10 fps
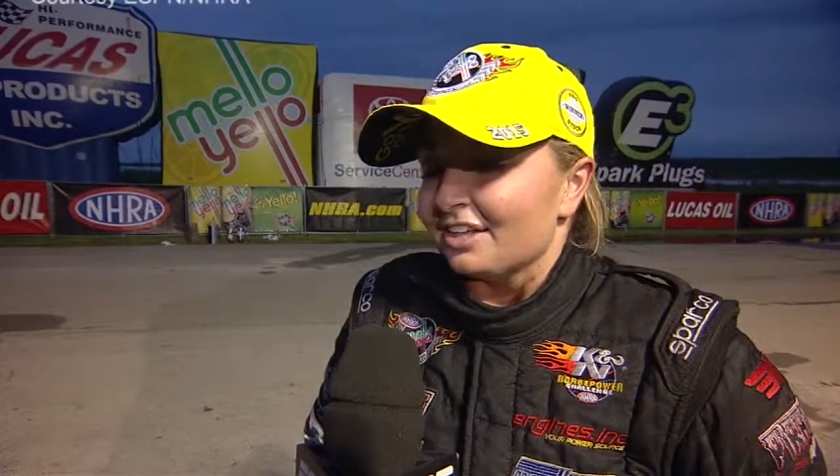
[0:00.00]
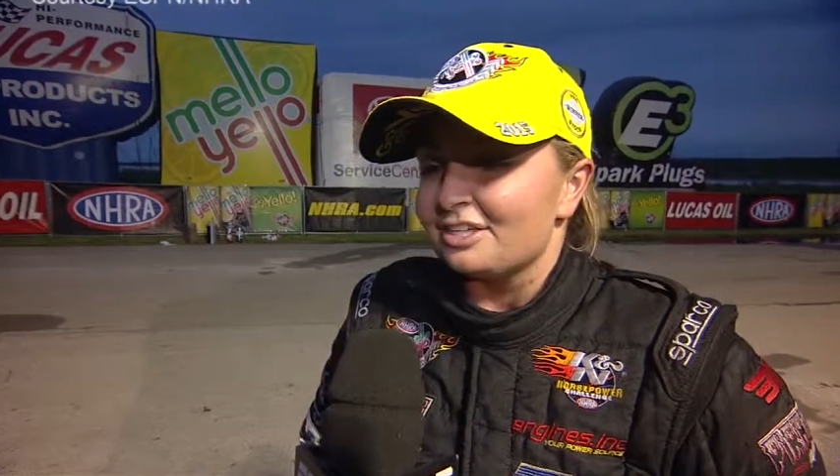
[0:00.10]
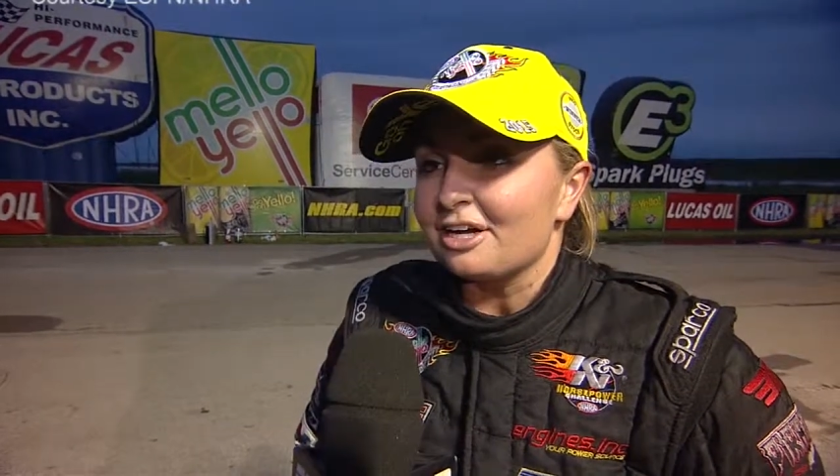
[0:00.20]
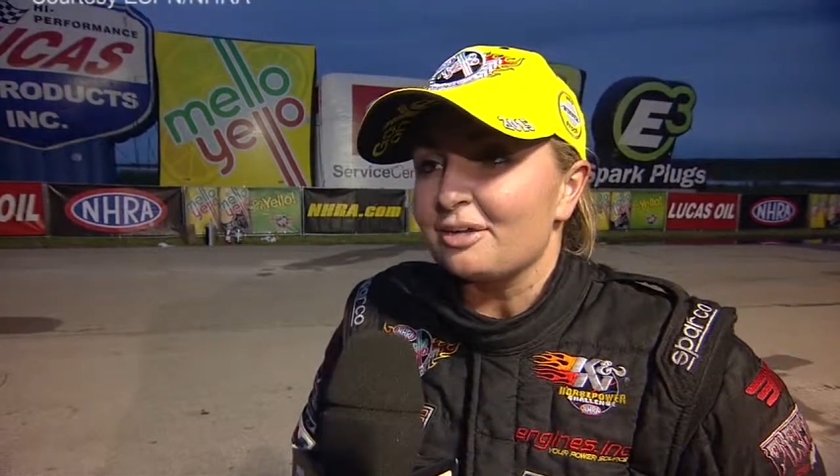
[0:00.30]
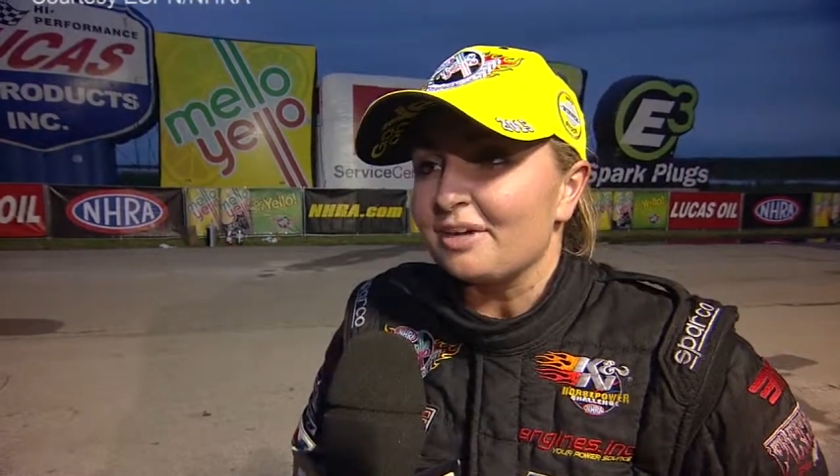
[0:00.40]
the
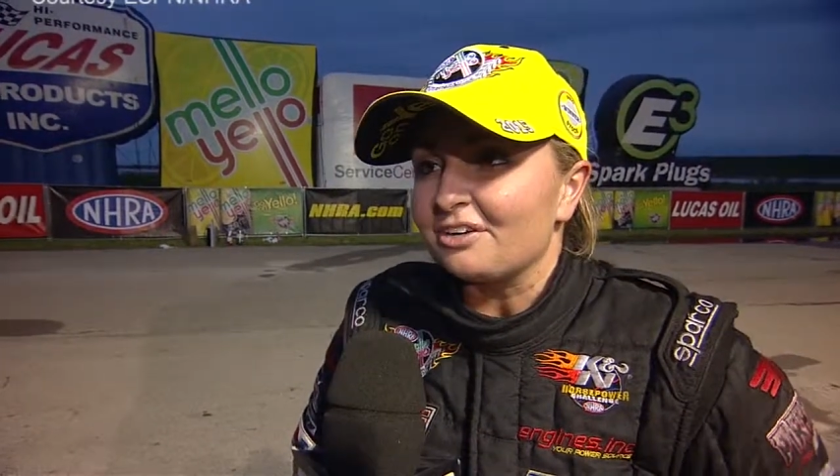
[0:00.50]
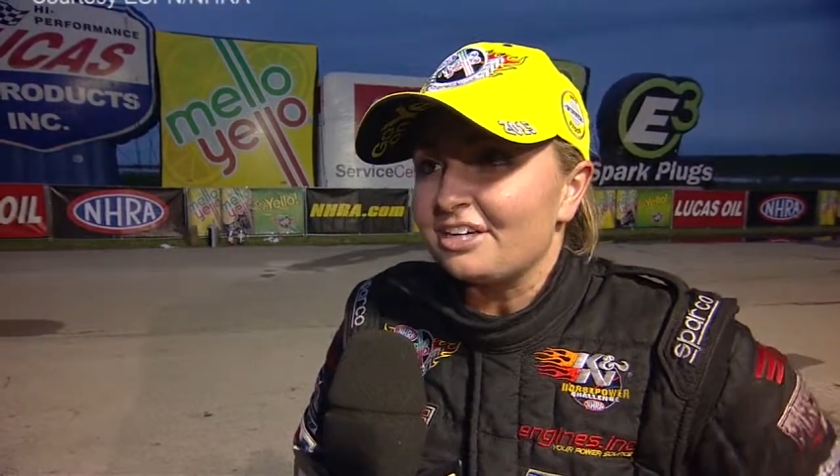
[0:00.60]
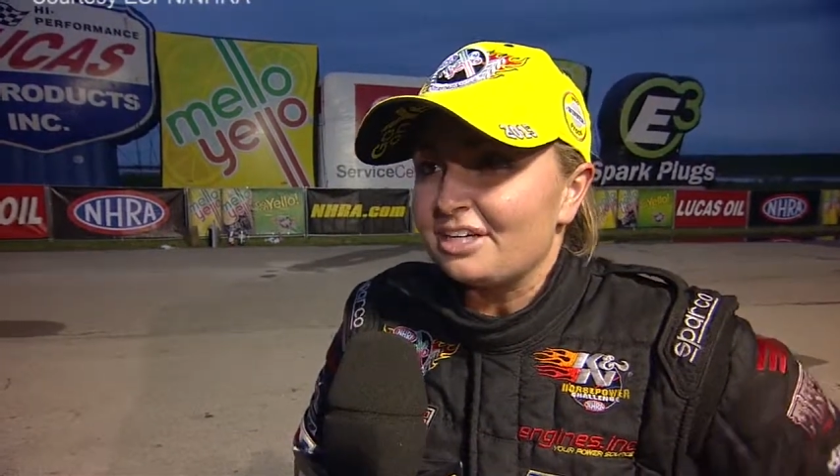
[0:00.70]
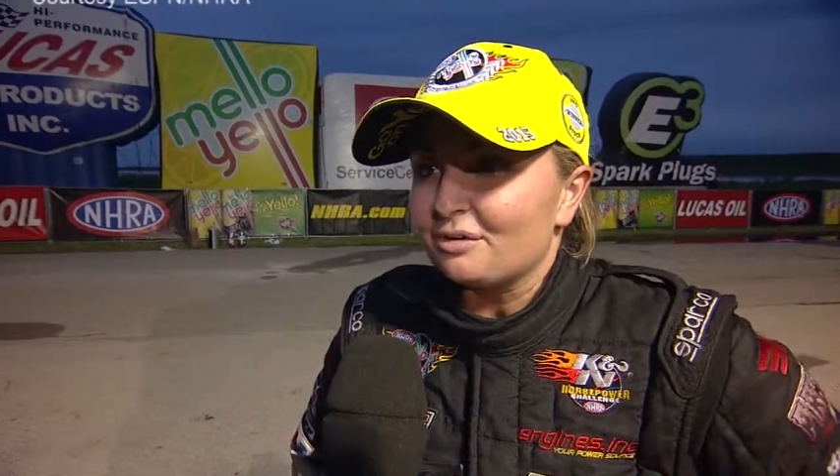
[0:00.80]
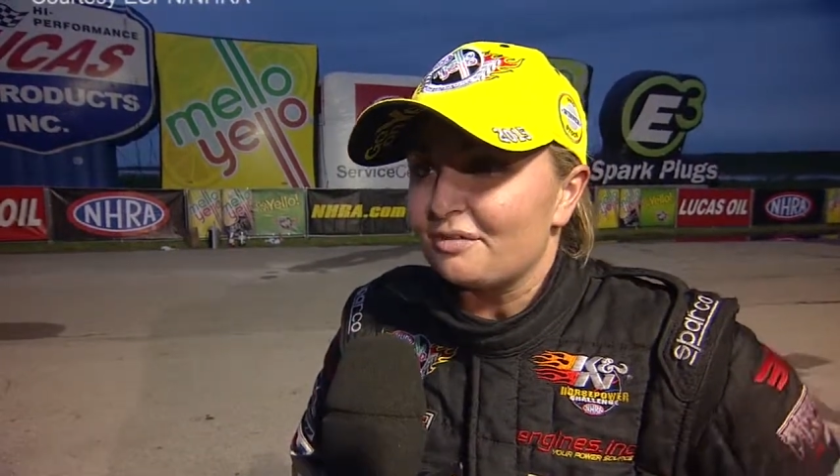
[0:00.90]

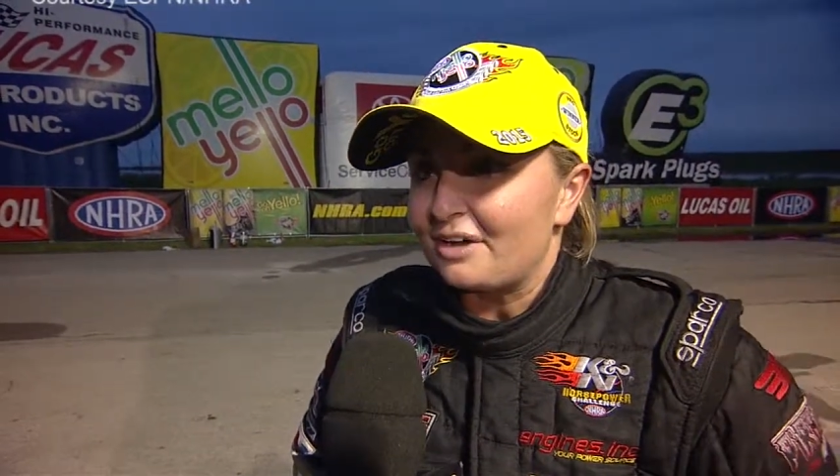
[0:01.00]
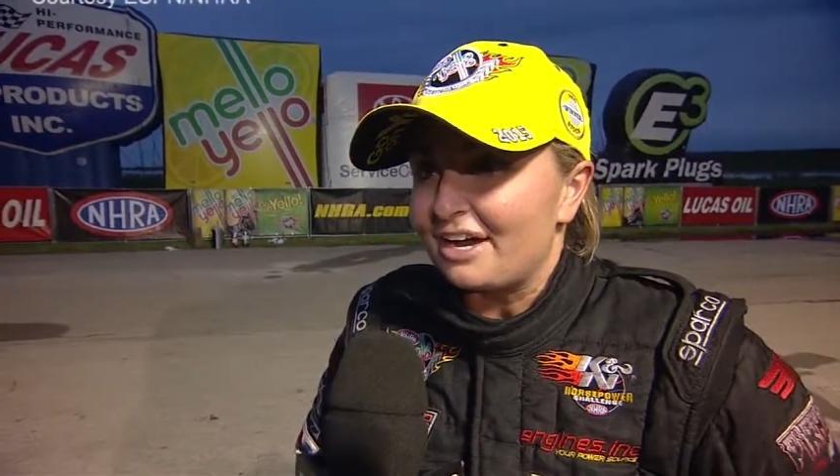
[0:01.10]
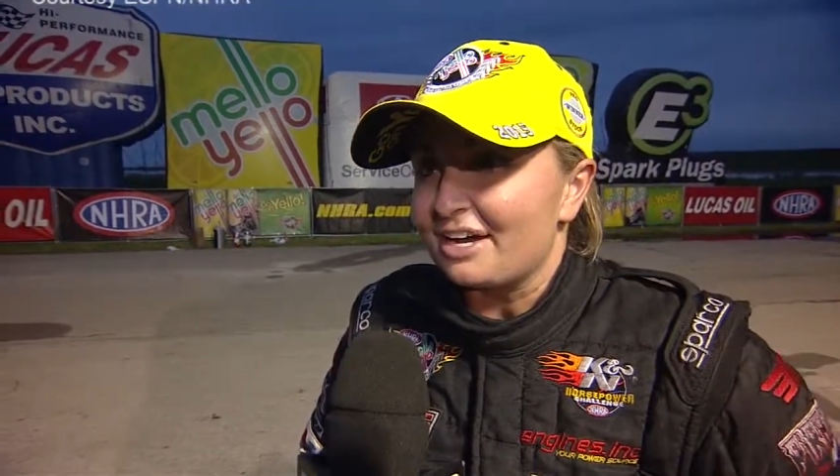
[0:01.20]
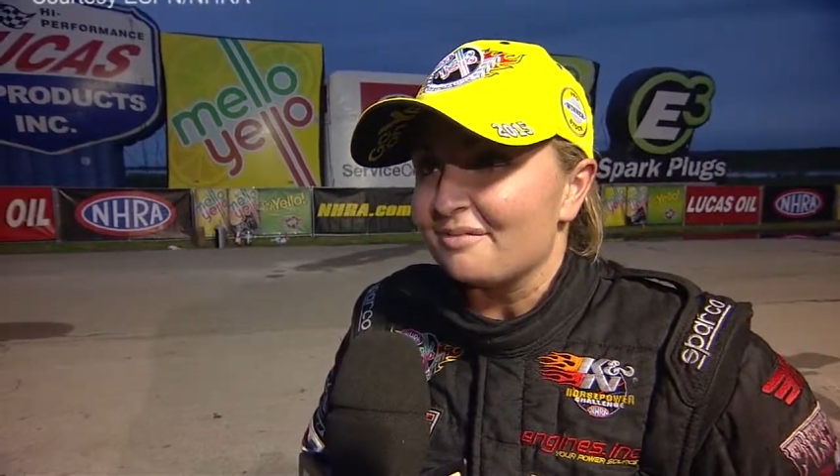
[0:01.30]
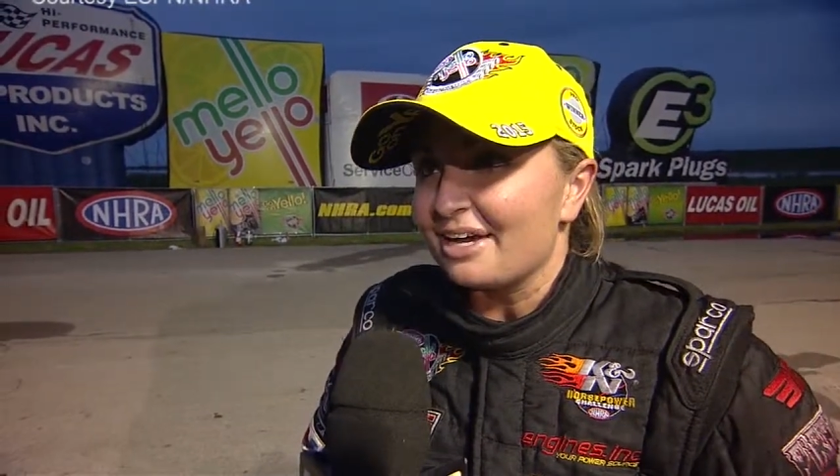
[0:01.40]
documentary deal we've
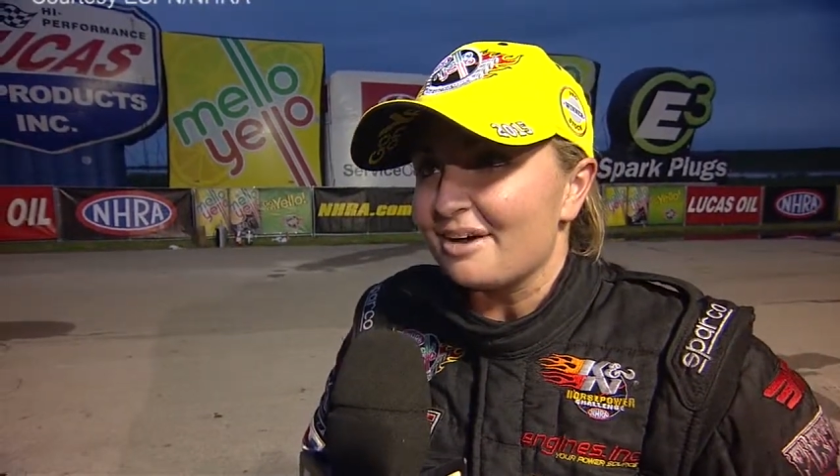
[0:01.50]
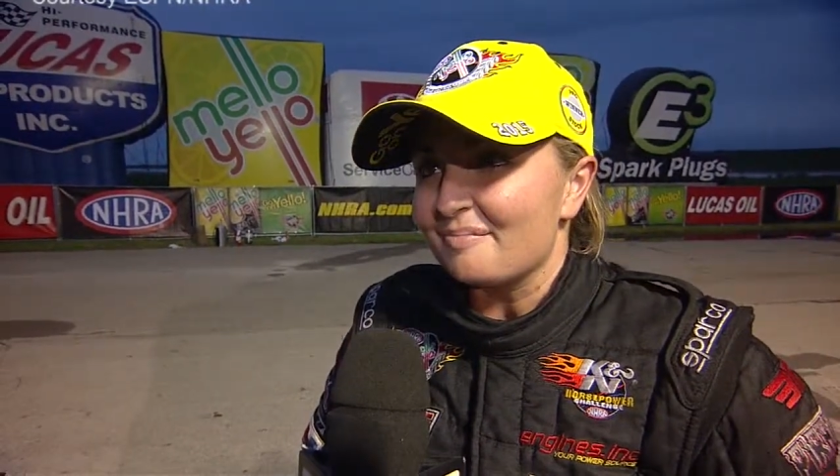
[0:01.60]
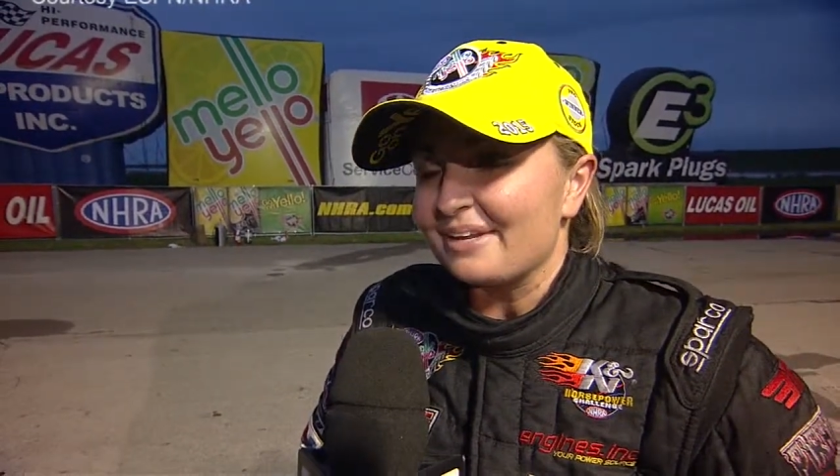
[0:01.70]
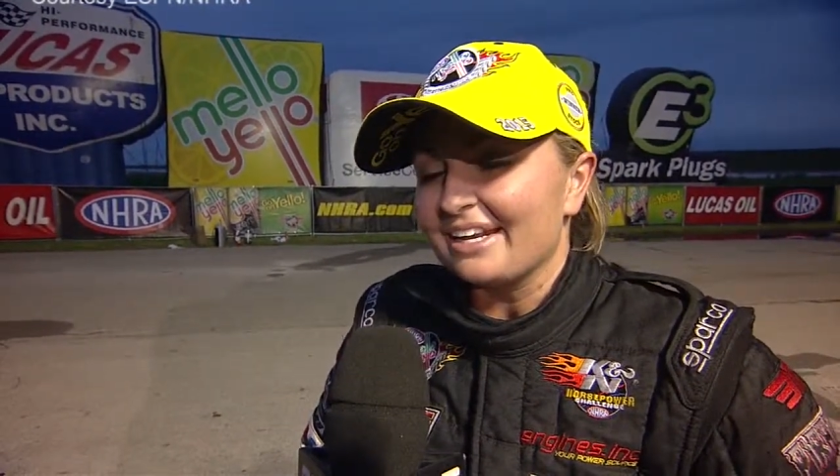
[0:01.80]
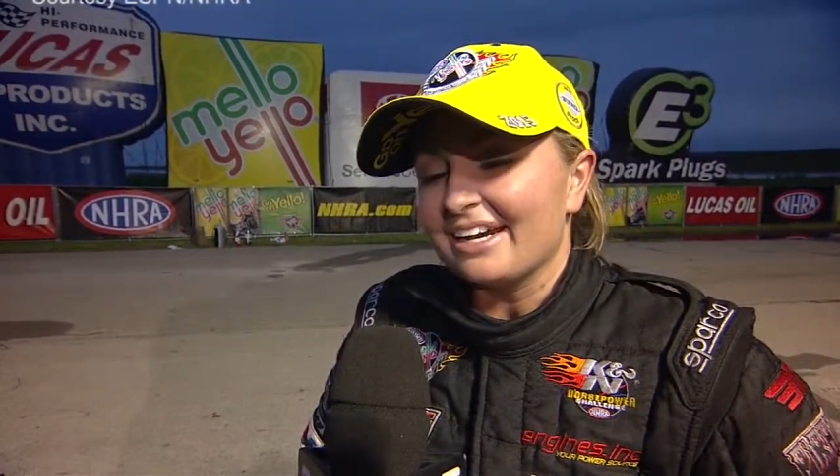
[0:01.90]
got coming up,
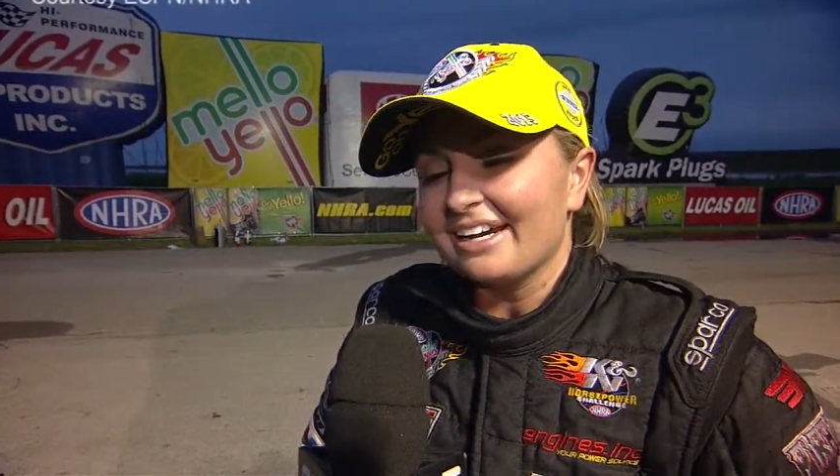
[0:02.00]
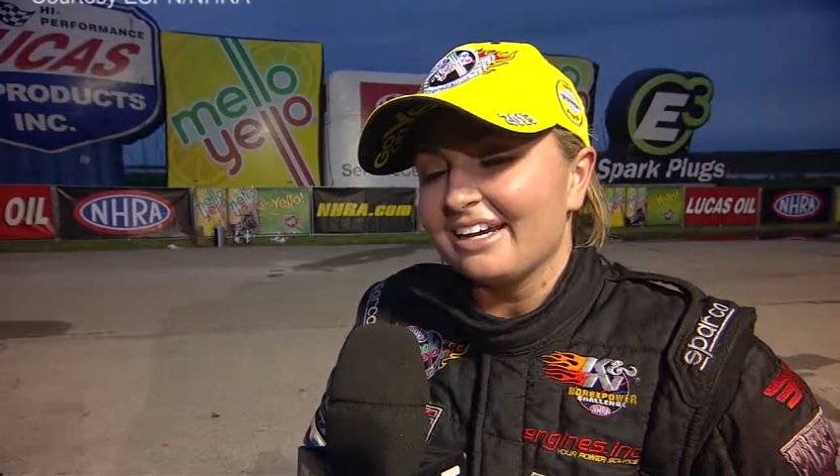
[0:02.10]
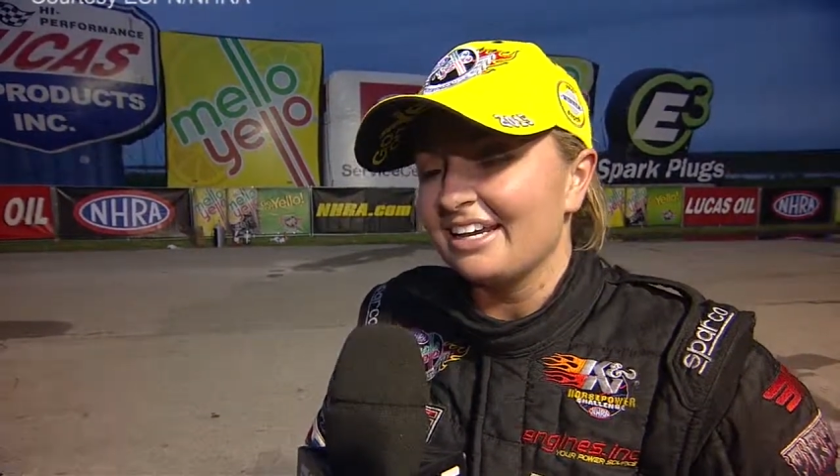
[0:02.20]
and uh,